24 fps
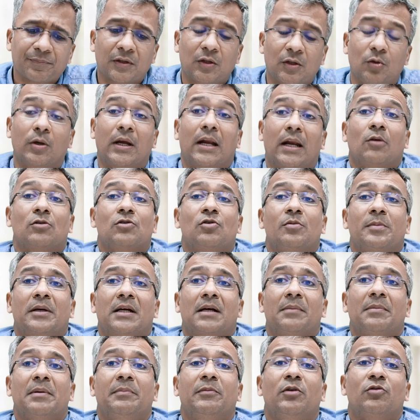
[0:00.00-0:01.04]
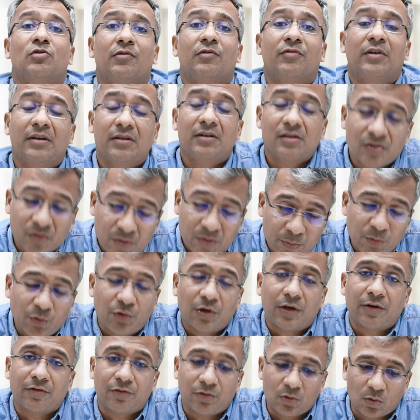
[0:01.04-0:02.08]
You can also become a mutual fund
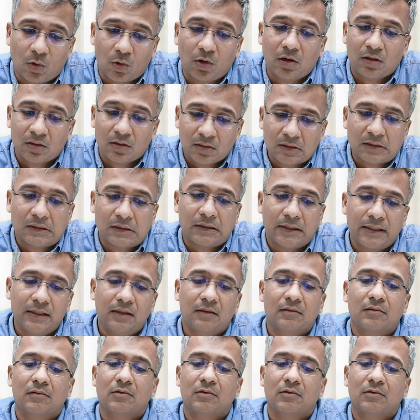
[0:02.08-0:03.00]
distributor if you want, right?